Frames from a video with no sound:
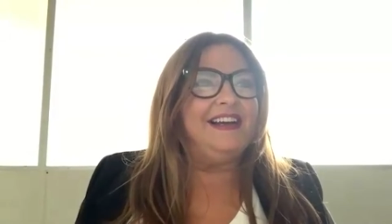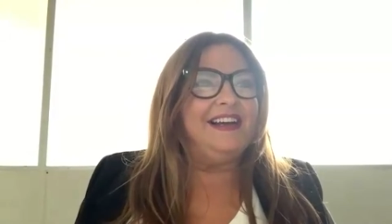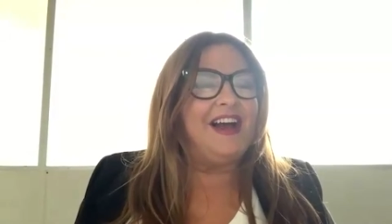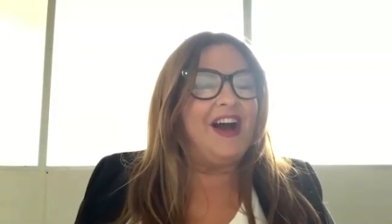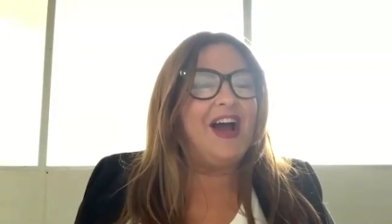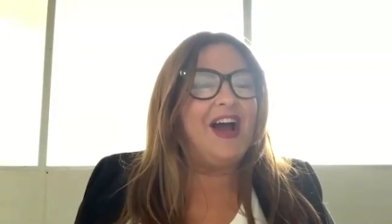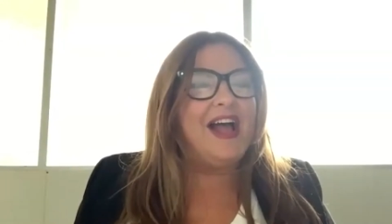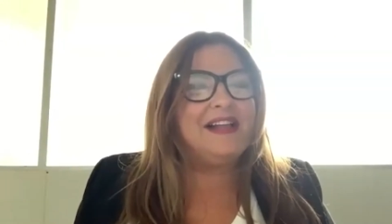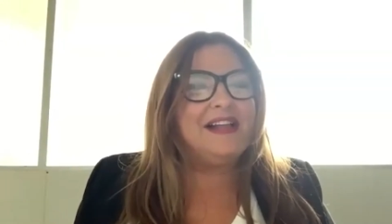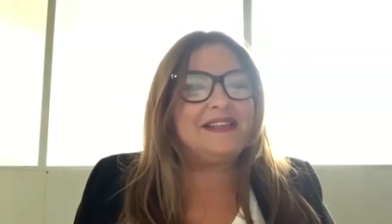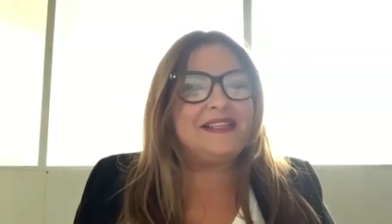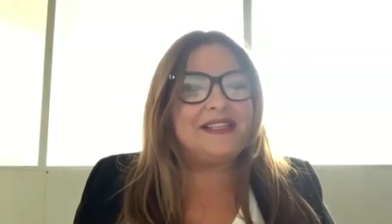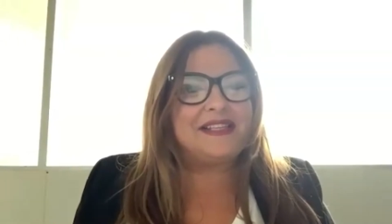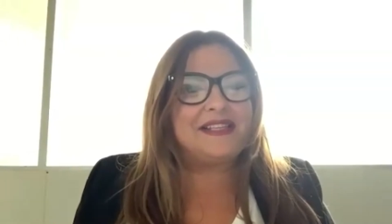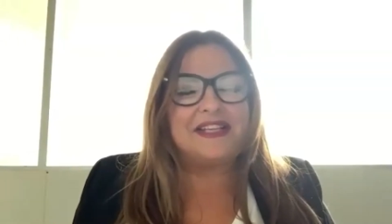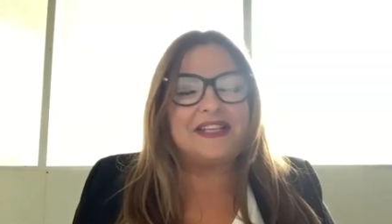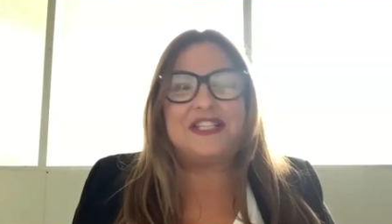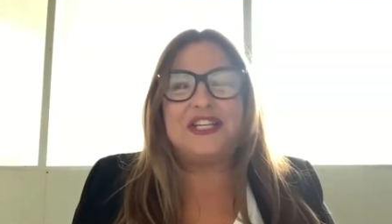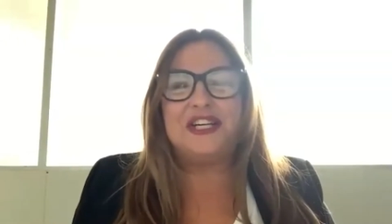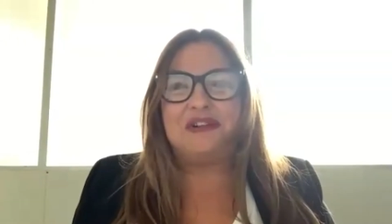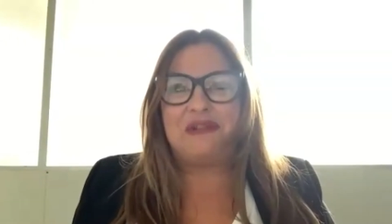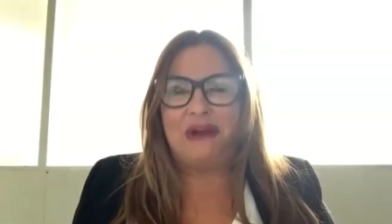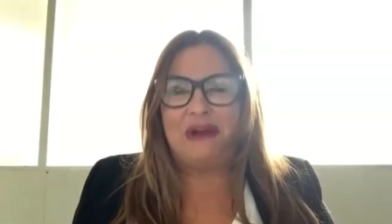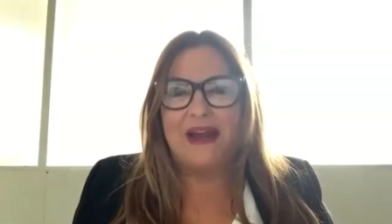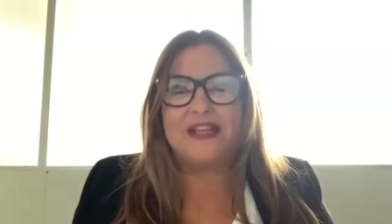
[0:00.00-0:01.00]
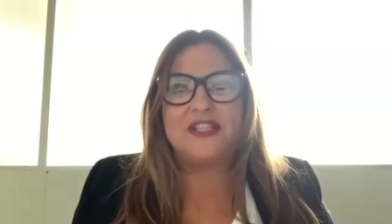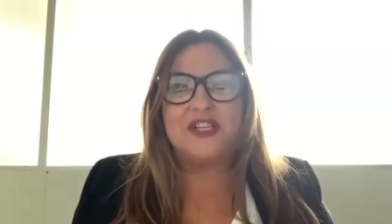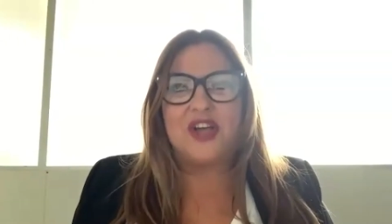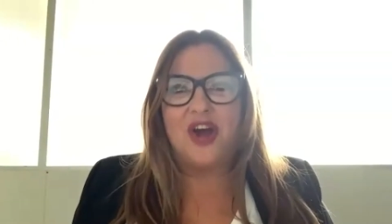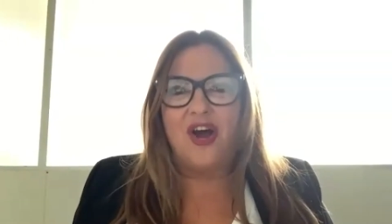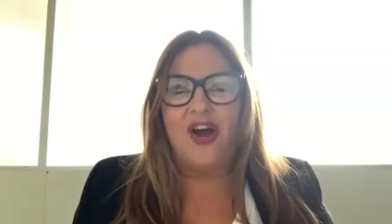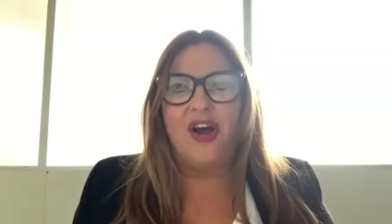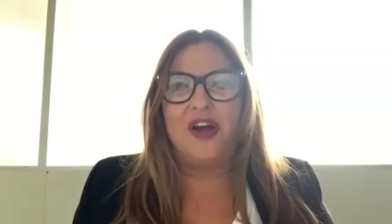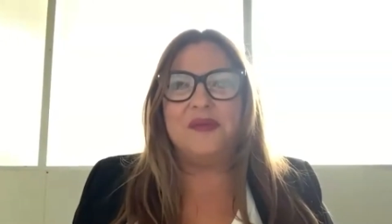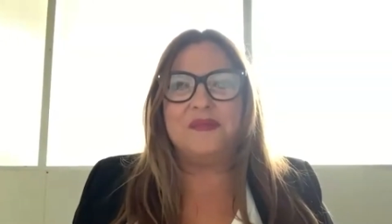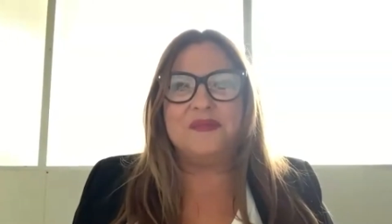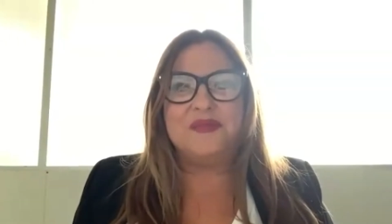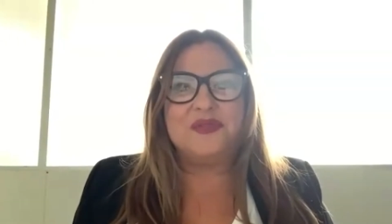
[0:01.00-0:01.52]
i had such a great
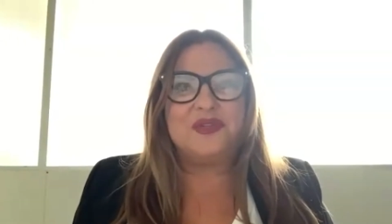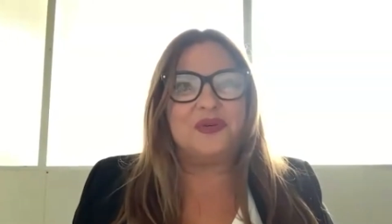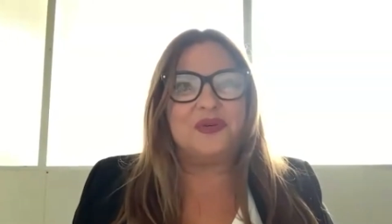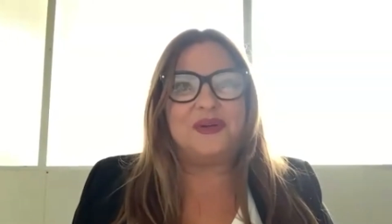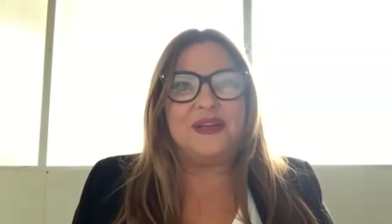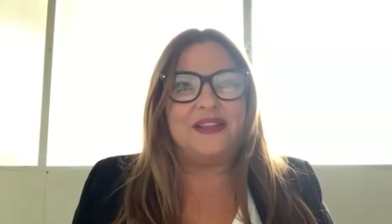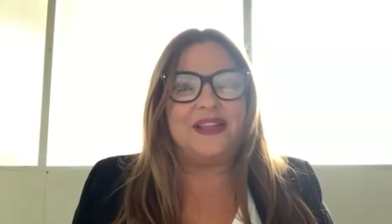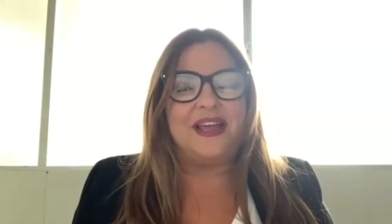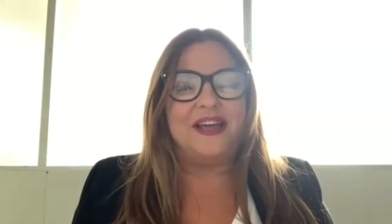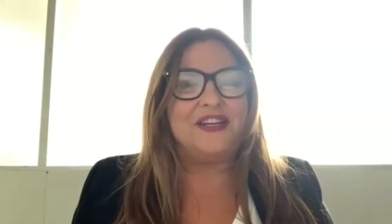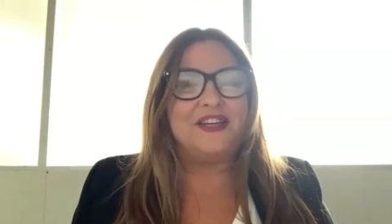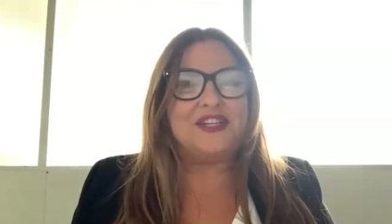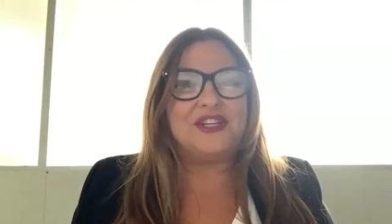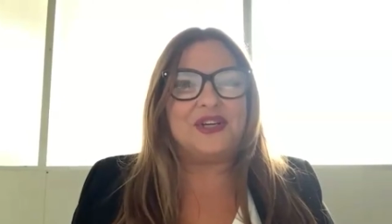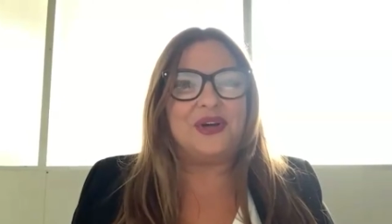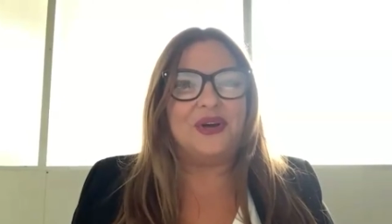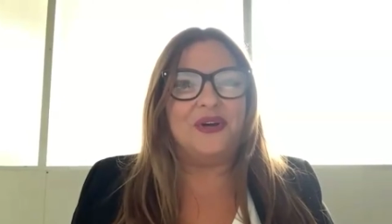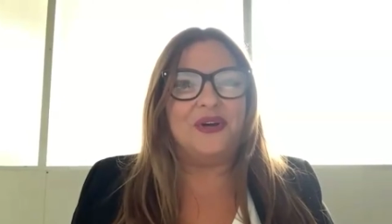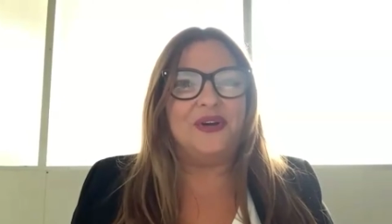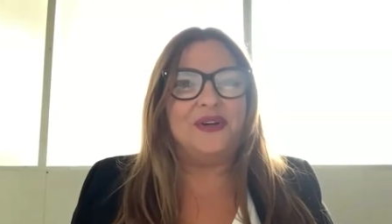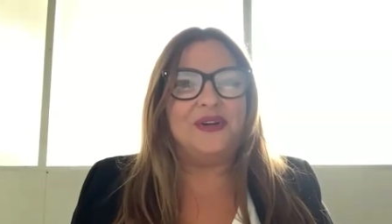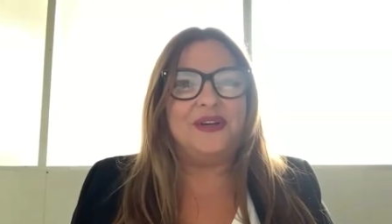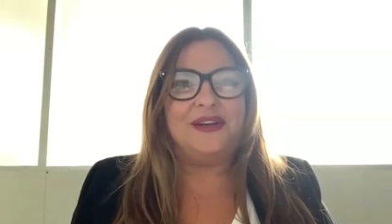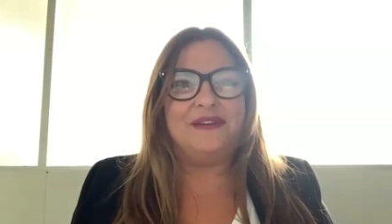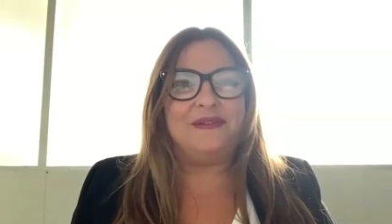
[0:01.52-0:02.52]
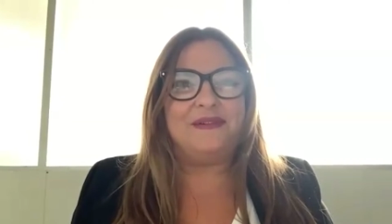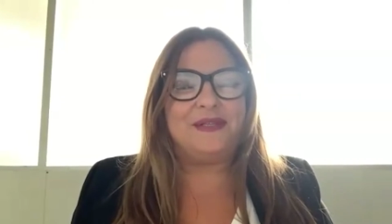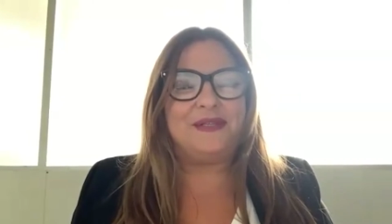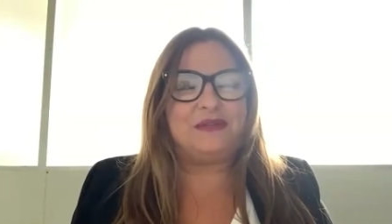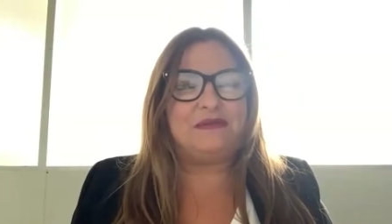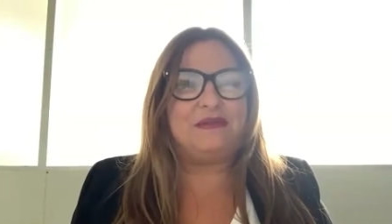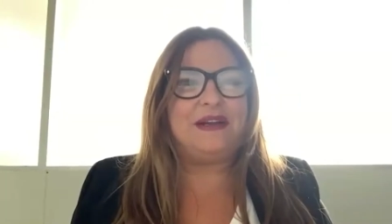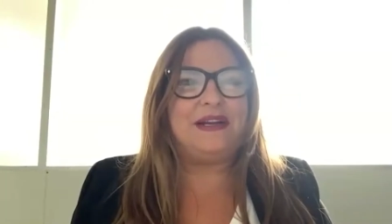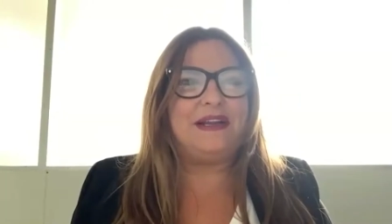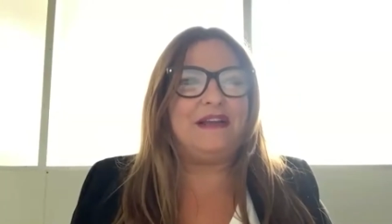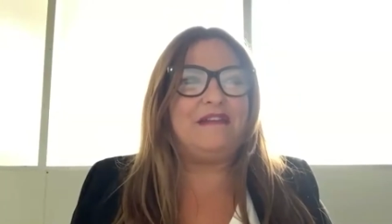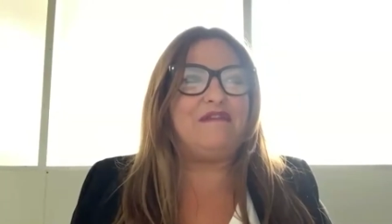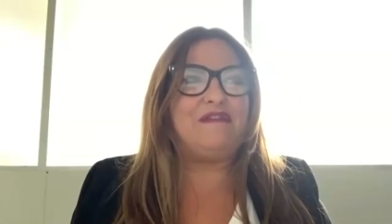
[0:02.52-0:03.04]
time doing that show it was
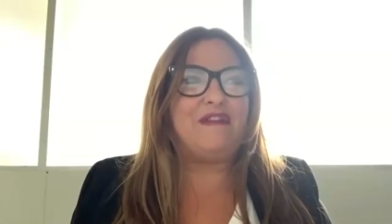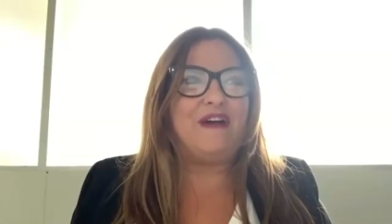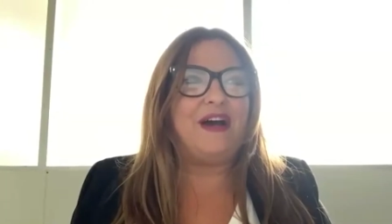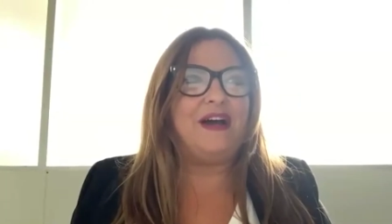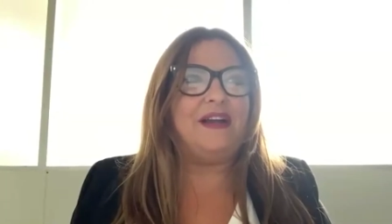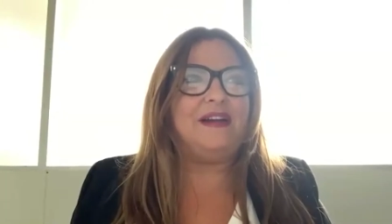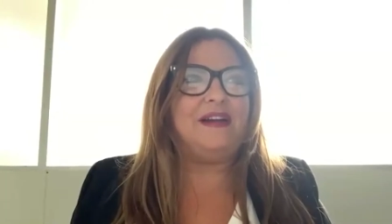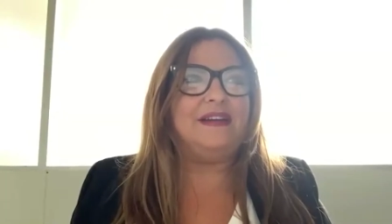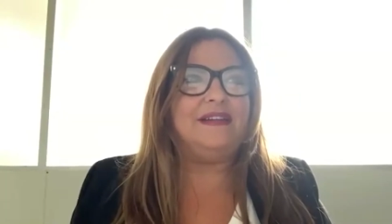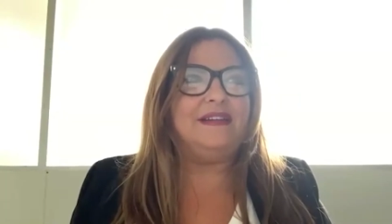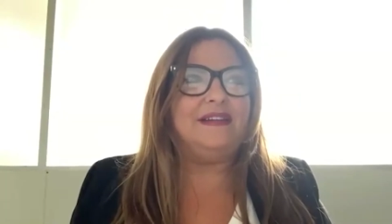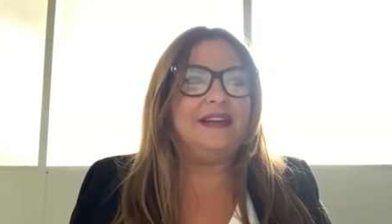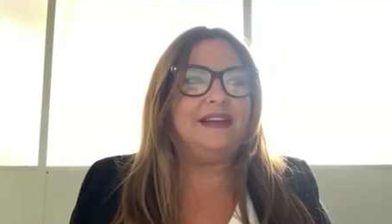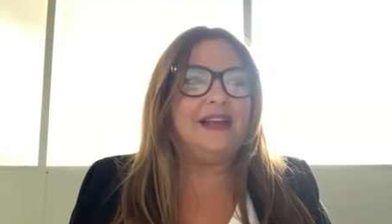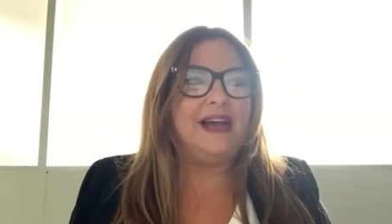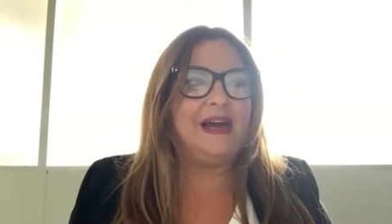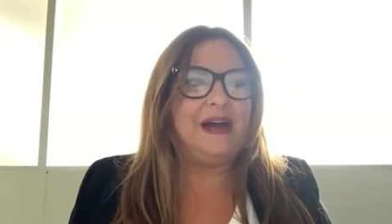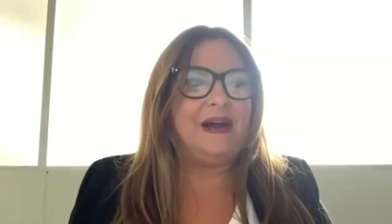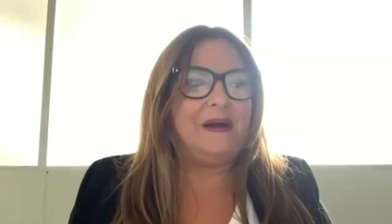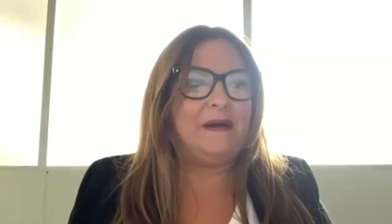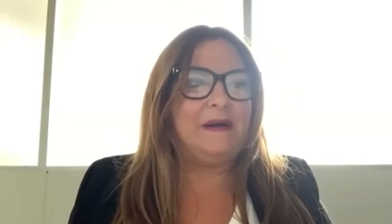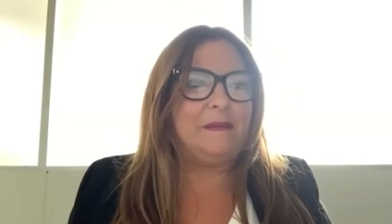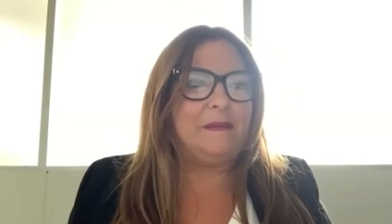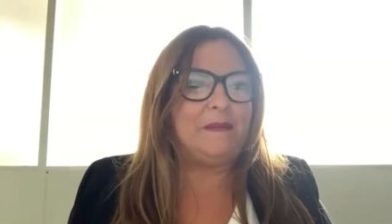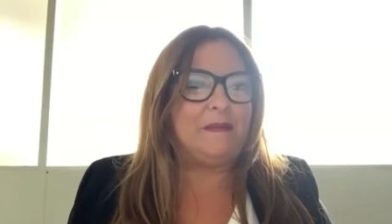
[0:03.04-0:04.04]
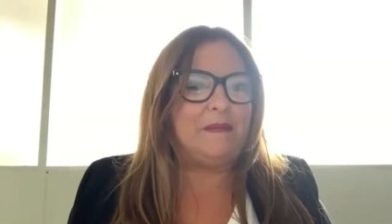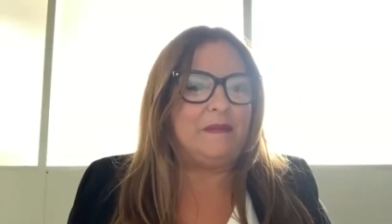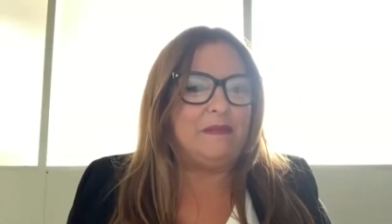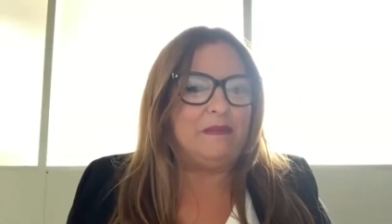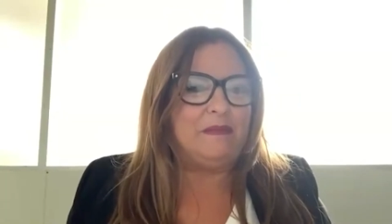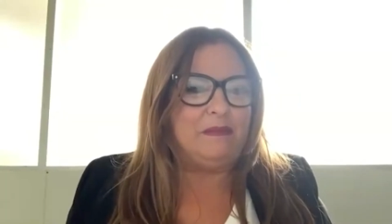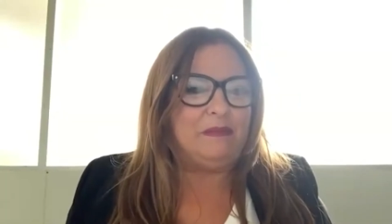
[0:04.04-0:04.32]
really fun um,